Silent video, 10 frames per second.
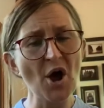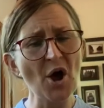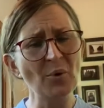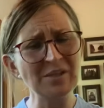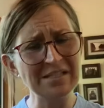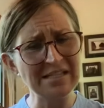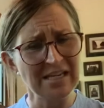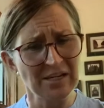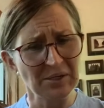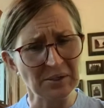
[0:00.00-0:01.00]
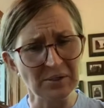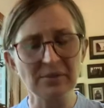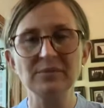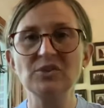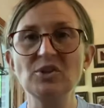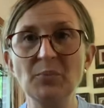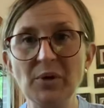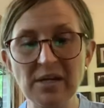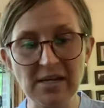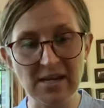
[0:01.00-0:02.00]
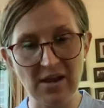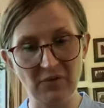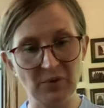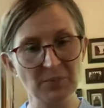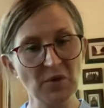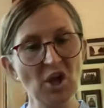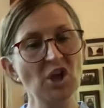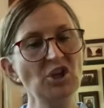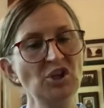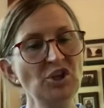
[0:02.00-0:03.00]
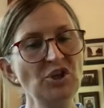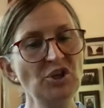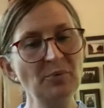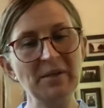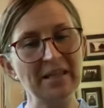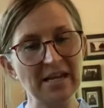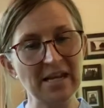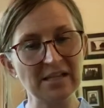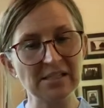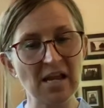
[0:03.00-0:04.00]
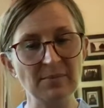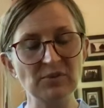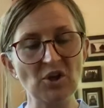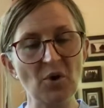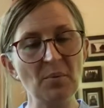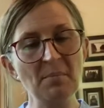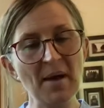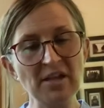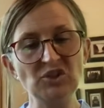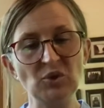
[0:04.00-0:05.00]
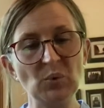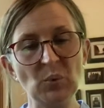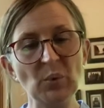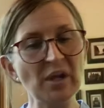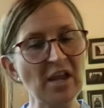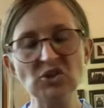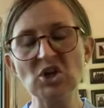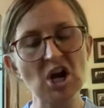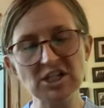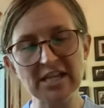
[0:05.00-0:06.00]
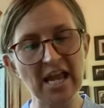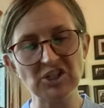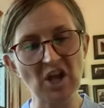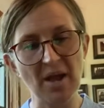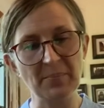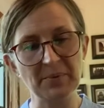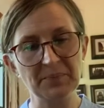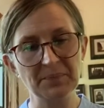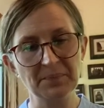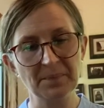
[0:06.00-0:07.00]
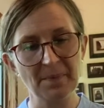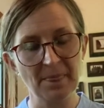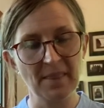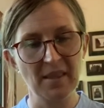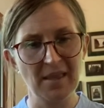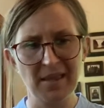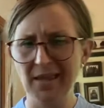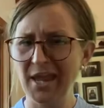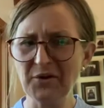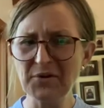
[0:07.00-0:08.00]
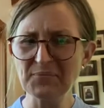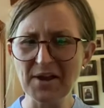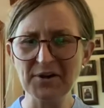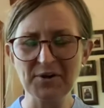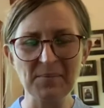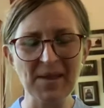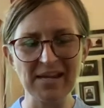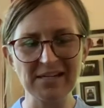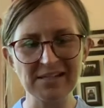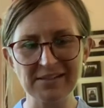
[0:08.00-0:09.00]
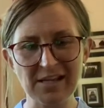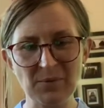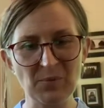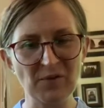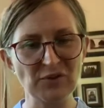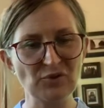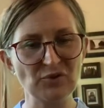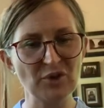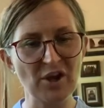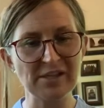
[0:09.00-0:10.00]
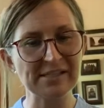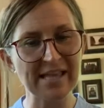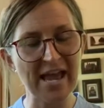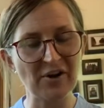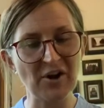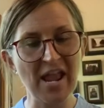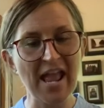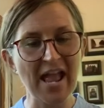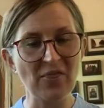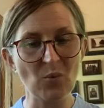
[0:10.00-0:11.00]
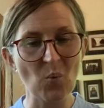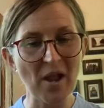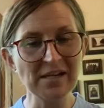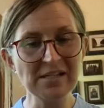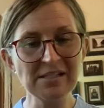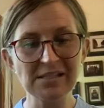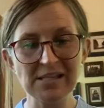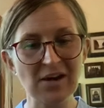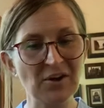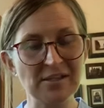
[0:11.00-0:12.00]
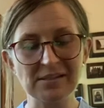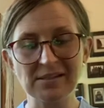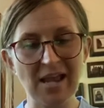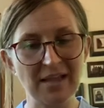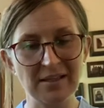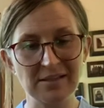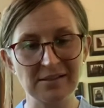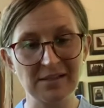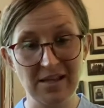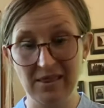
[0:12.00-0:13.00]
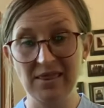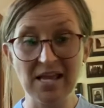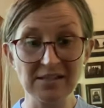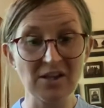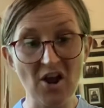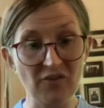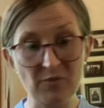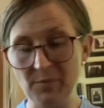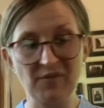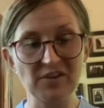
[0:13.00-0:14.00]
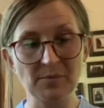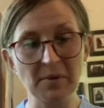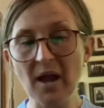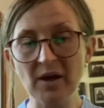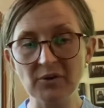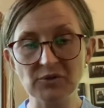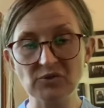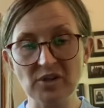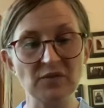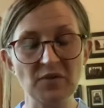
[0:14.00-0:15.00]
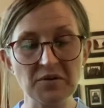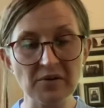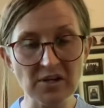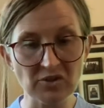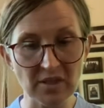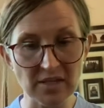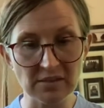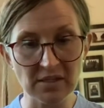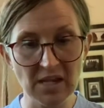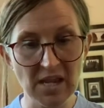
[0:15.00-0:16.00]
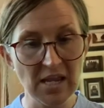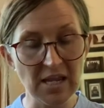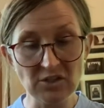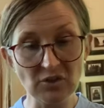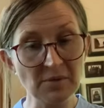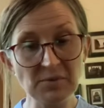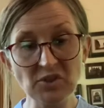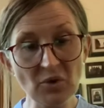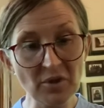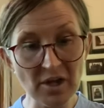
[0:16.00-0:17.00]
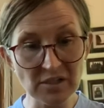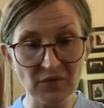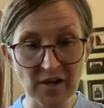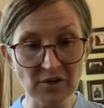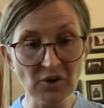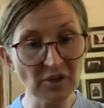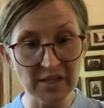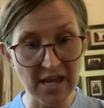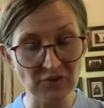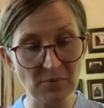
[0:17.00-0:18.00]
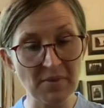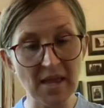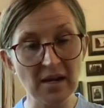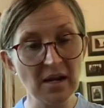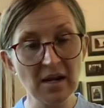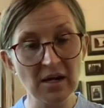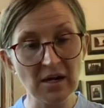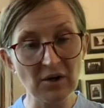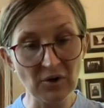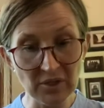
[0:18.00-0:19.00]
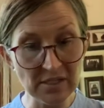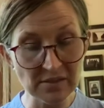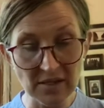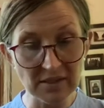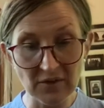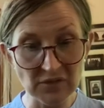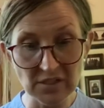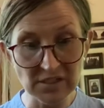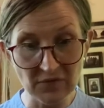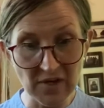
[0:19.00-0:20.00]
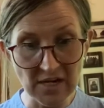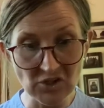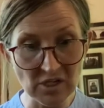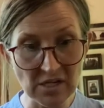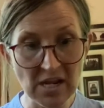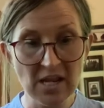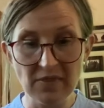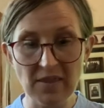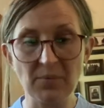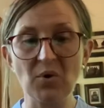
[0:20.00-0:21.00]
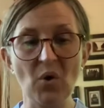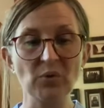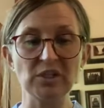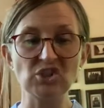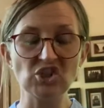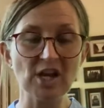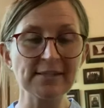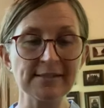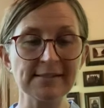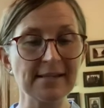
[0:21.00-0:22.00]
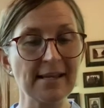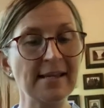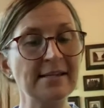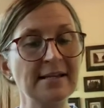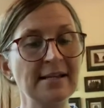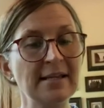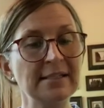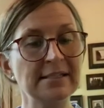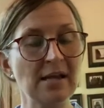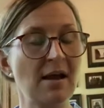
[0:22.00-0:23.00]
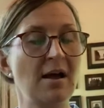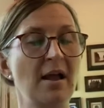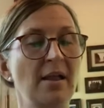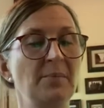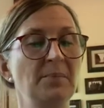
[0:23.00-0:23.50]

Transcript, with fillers: Oh, and dear, she pointed at Neville, you'll be late next time, so mind you, work extra hard to catch up. Harry, Ron, and Hermione descended Professor Trelawney's ladder and the winding stair in silence, then set off for Professor McGonagall's transfiguration lesson. It took them so long to find her classroom that, early as they'd left divination, they were only just in time.